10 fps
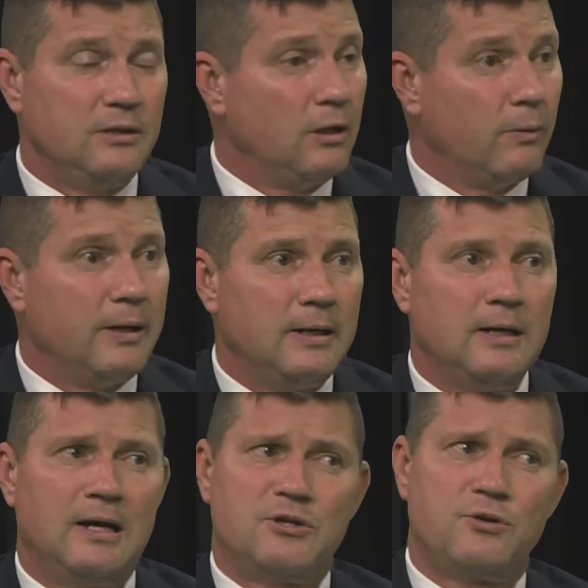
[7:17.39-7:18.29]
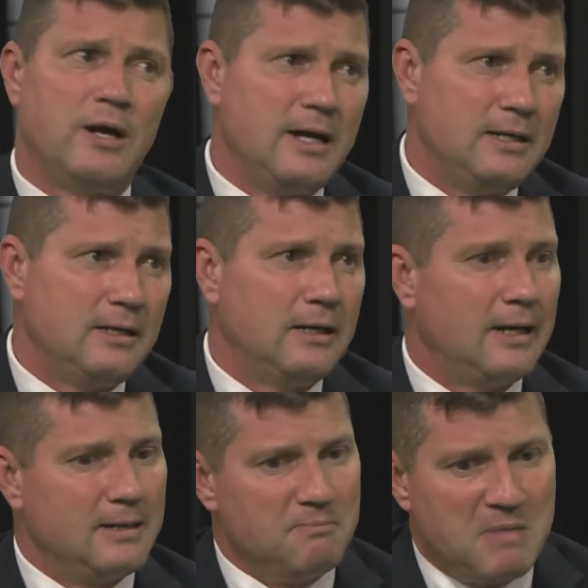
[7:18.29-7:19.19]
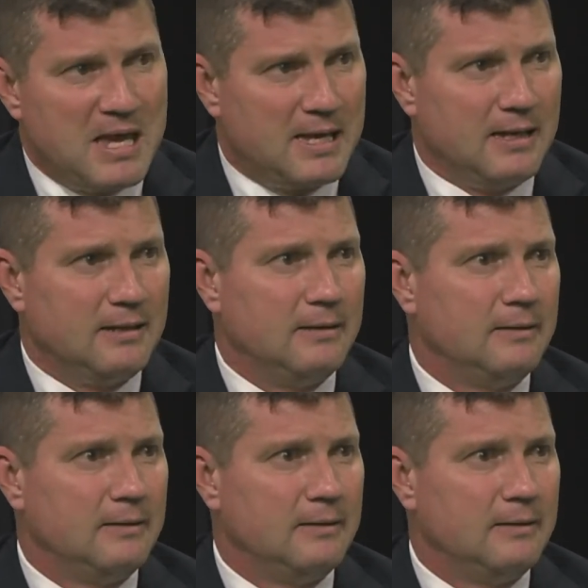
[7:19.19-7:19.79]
I tried, I didn't make it.